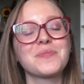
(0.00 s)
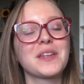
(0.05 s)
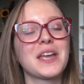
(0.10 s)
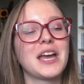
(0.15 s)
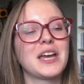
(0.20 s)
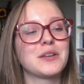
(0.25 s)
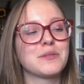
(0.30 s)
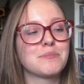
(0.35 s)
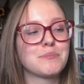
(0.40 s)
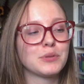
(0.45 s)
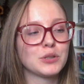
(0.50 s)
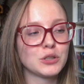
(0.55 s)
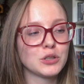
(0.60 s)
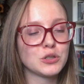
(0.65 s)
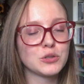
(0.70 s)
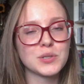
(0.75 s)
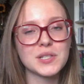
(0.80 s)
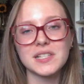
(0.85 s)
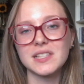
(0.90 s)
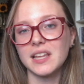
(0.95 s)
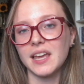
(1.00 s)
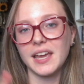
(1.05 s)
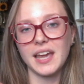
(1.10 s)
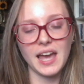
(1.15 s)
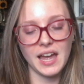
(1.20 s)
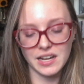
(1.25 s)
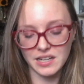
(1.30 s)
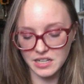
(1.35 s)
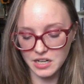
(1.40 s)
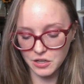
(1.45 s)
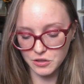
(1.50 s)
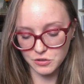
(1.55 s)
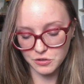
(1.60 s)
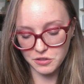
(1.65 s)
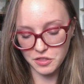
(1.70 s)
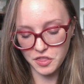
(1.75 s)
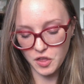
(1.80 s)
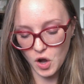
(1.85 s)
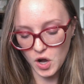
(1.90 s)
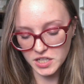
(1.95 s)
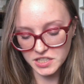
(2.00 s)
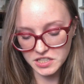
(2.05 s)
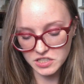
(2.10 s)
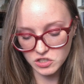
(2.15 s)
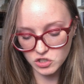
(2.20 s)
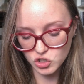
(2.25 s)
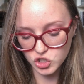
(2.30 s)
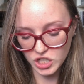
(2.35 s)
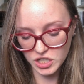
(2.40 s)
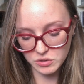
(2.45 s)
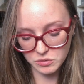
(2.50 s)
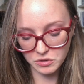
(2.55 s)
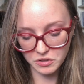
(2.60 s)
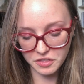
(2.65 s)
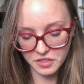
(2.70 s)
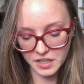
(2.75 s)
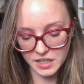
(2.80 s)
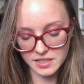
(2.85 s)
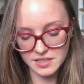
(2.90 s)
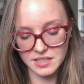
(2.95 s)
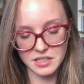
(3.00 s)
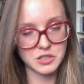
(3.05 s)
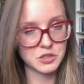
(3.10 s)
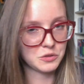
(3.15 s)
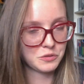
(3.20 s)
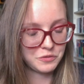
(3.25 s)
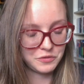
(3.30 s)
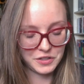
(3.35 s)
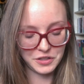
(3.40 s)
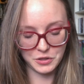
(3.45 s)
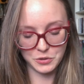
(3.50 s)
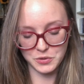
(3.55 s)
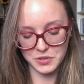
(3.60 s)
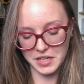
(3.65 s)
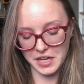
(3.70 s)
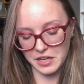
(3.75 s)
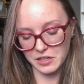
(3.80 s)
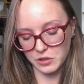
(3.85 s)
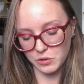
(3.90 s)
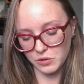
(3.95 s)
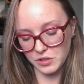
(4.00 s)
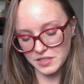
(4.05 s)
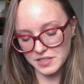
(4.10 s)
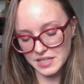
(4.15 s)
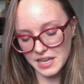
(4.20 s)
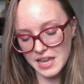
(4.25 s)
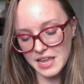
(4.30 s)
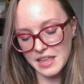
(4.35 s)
and blue is like any other thoughts, general things that don't fit in those categories.